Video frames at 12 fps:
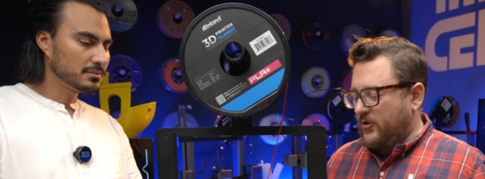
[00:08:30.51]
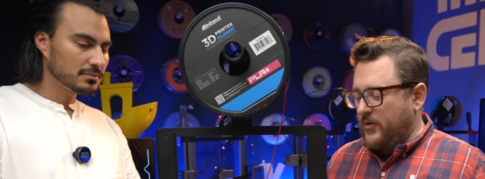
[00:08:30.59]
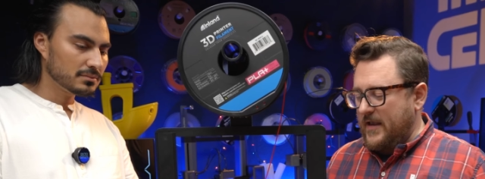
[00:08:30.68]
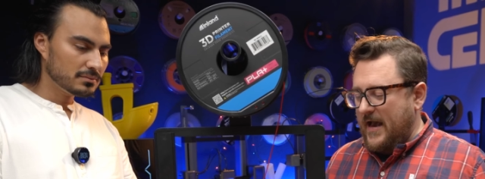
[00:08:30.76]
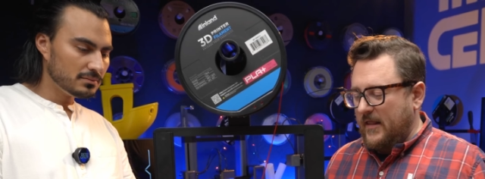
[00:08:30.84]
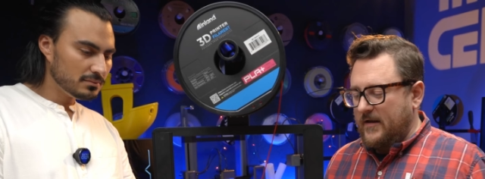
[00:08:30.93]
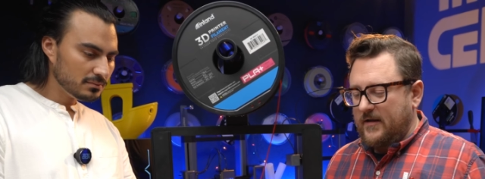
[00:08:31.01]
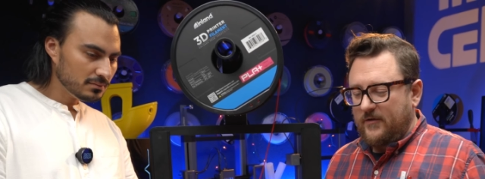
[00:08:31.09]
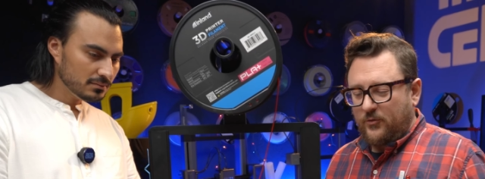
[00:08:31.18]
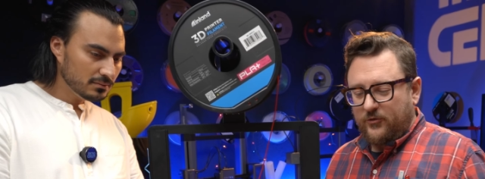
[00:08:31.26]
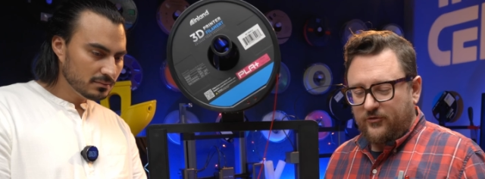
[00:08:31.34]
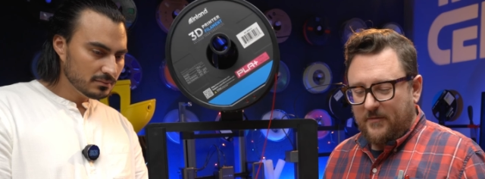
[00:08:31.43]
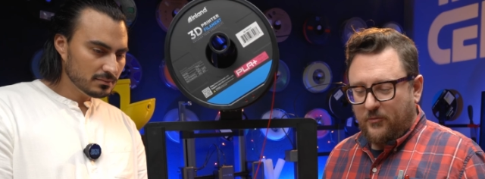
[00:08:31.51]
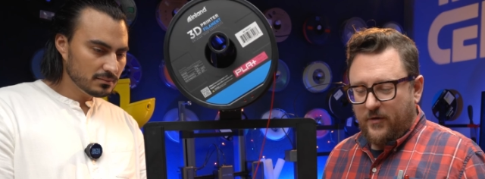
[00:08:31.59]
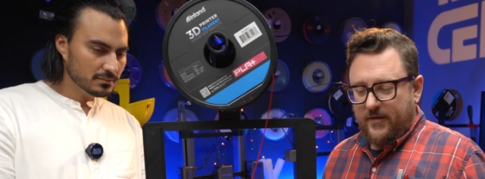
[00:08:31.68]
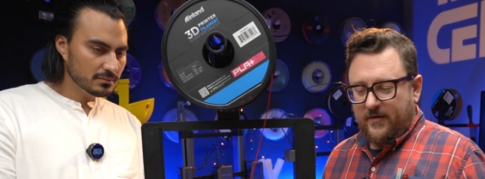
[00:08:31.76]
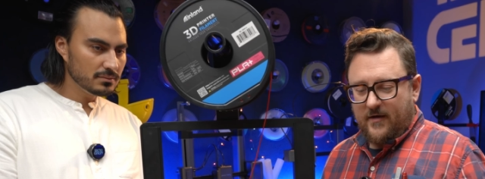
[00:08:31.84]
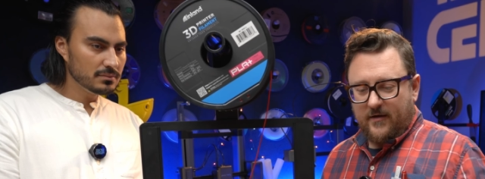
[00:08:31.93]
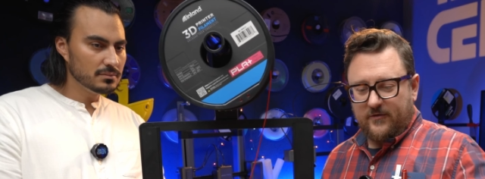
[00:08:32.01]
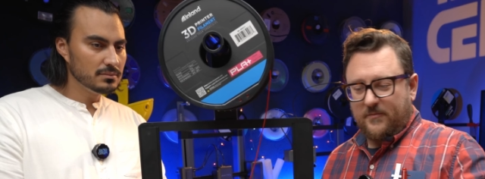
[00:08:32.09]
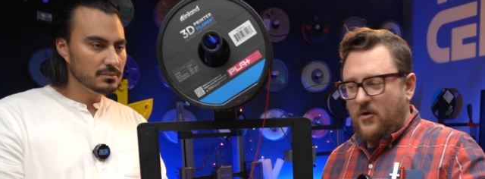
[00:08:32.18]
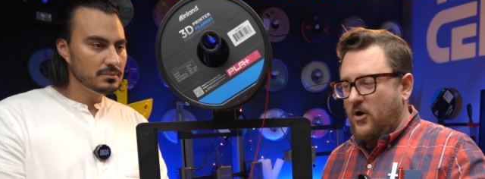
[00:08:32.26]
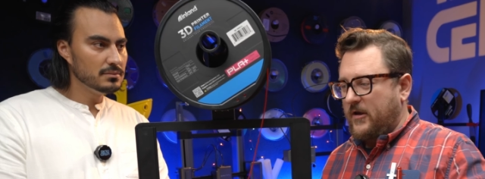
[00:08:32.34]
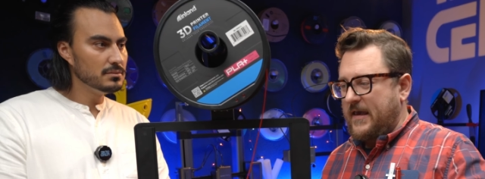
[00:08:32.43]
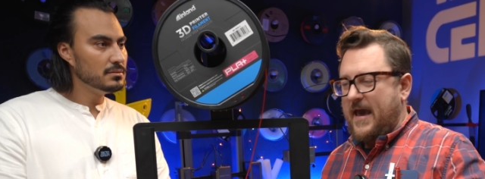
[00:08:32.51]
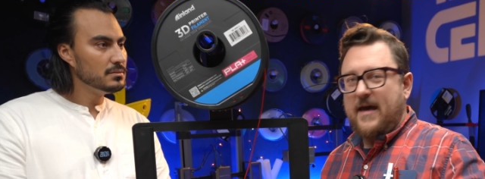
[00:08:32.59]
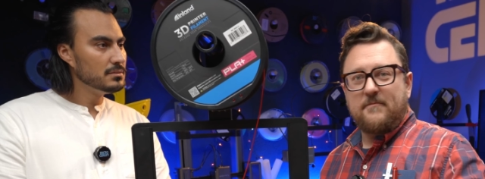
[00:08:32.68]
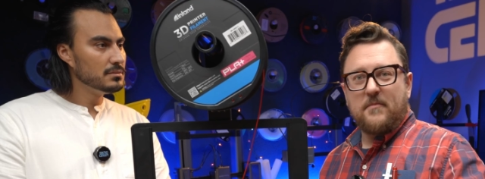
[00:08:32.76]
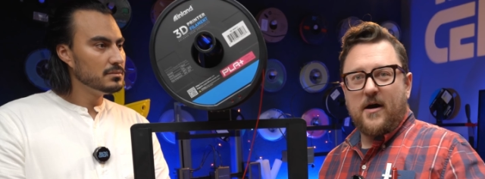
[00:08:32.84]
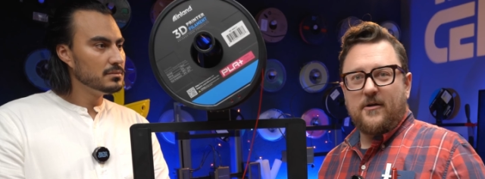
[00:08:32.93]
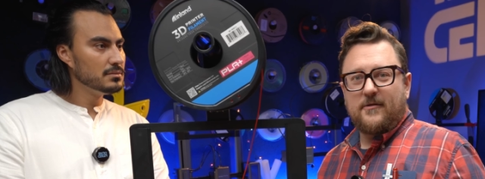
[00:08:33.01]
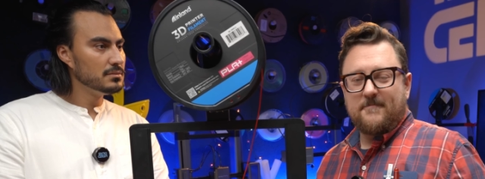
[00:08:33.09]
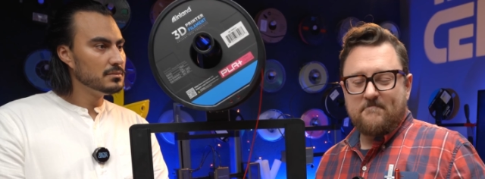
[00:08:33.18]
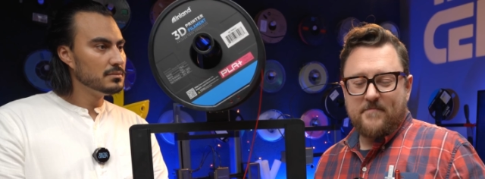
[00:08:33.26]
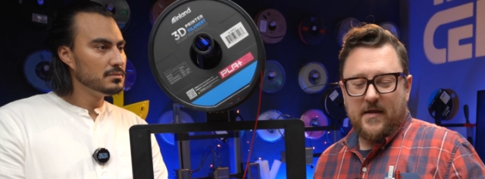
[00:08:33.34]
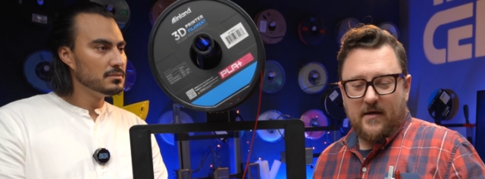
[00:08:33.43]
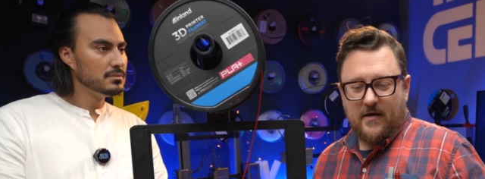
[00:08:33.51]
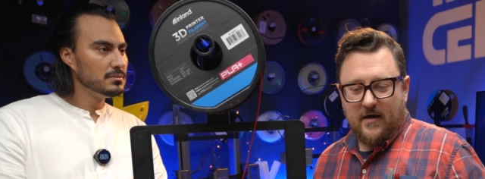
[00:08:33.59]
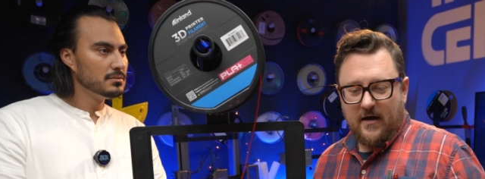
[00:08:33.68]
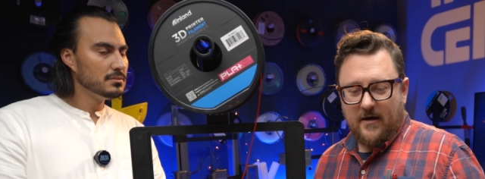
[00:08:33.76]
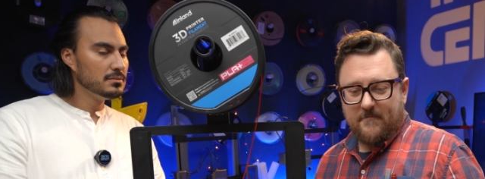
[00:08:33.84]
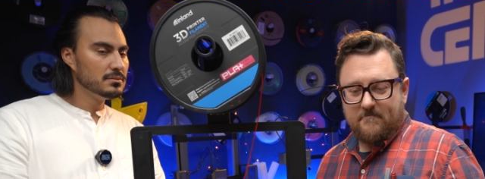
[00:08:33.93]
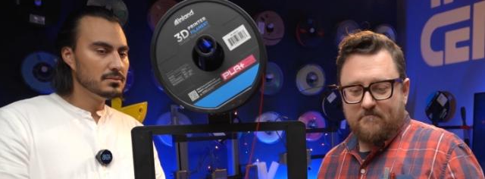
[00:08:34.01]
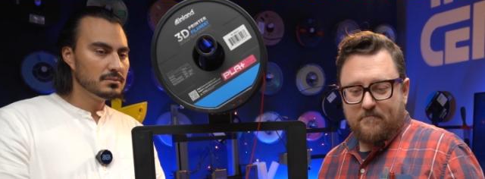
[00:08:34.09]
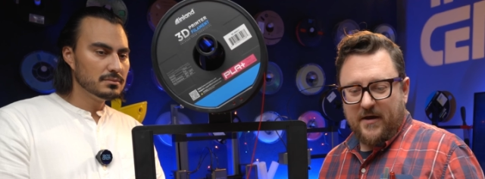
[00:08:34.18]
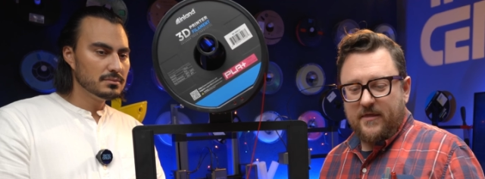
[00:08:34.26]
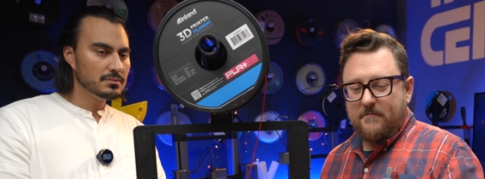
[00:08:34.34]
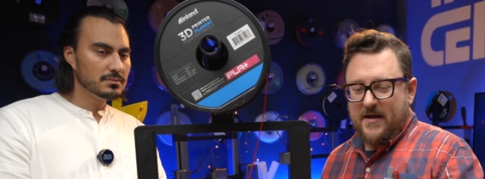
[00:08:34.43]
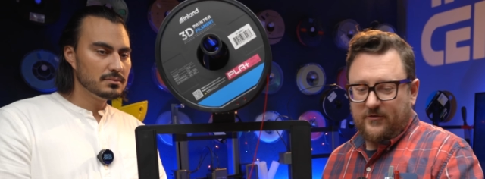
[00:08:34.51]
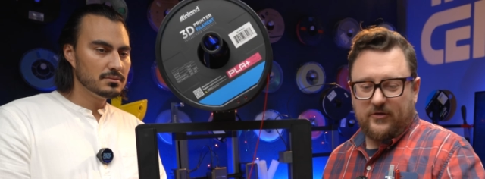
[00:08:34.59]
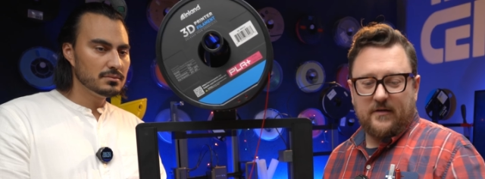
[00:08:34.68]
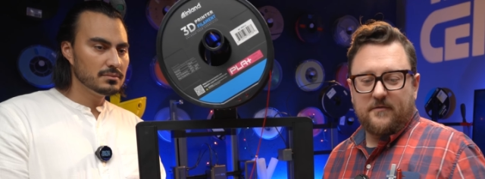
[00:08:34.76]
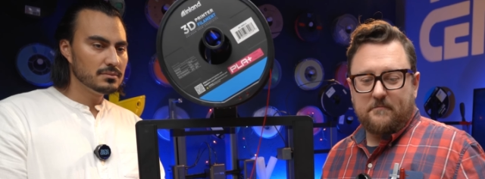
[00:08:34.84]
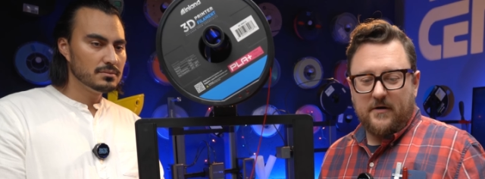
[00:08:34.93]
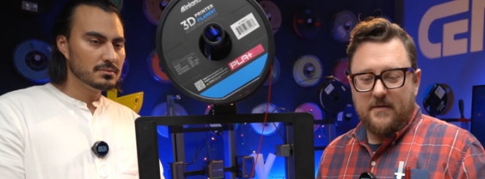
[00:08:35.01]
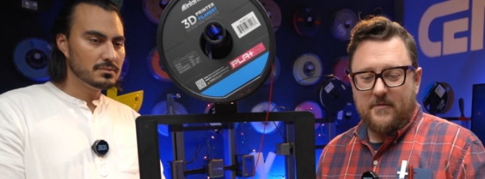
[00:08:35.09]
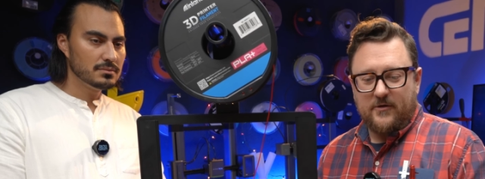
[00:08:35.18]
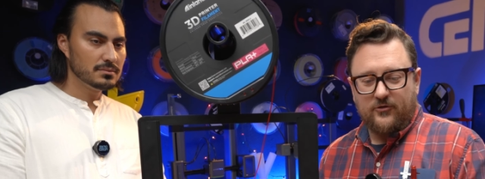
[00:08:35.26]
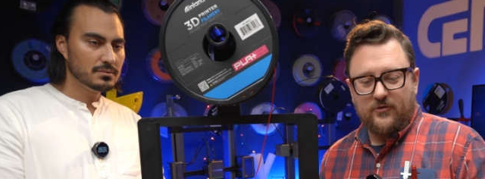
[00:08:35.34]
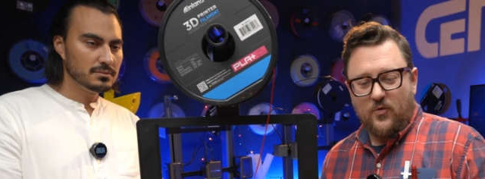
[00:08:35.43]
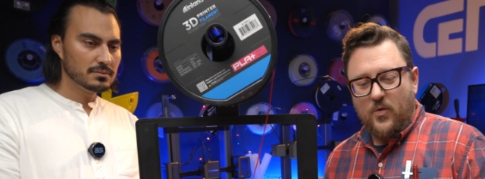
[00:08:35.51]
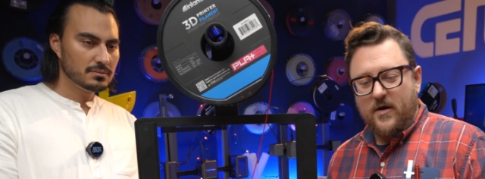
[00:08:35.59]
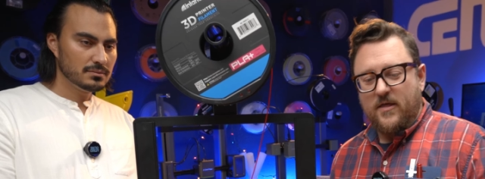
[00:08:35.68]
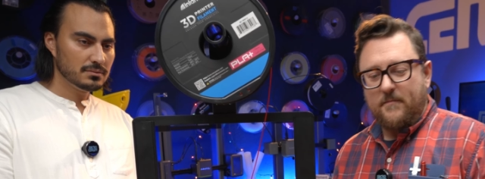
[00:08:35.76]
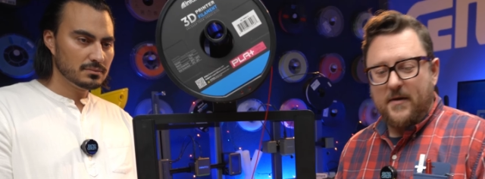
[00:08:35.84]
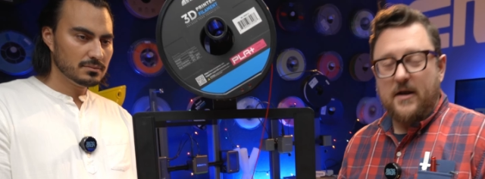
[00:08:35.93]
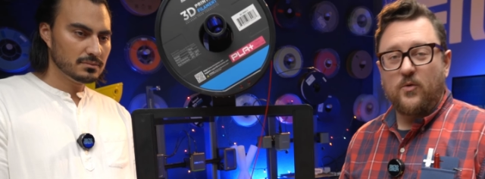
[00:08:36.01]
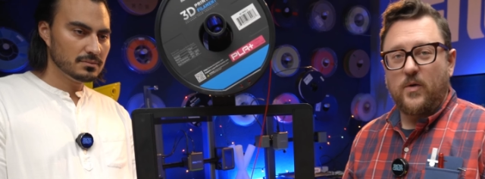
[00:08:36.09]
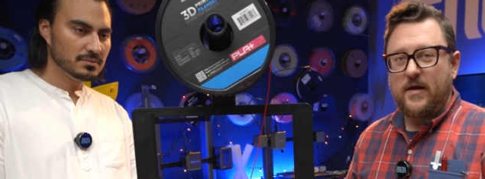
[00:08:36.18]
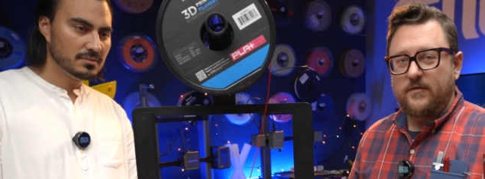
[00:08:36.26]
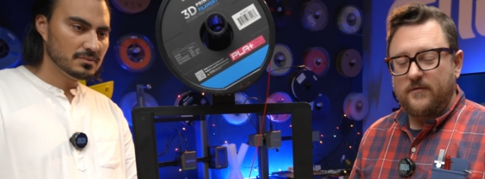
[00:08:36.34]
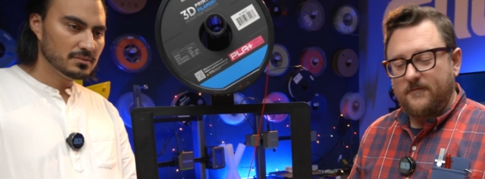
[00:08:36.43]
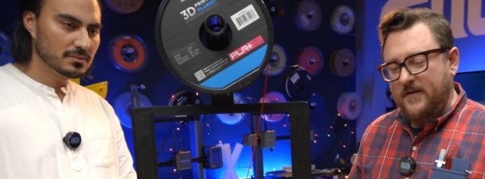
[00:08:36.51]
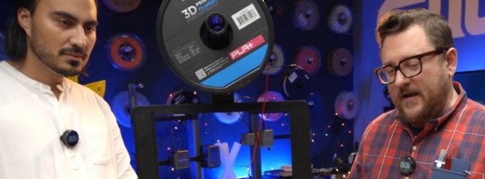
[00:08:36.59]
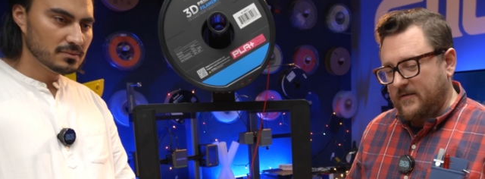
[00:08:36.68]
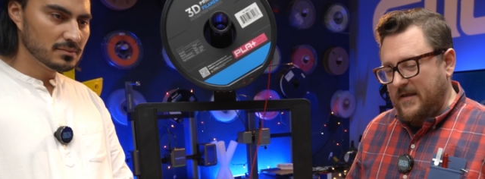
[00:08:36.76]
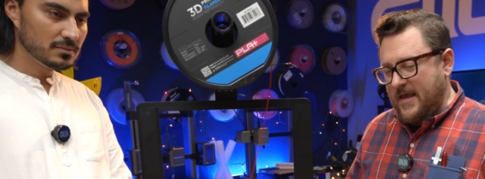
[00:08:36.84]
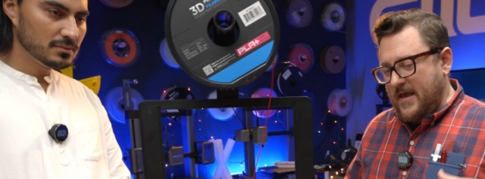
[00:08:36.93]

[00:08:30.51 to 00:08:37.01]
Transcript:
Speaker 1: Crealities will ship with a small cat model, um, but the Benchy is pretty much one of the better ways. In fact,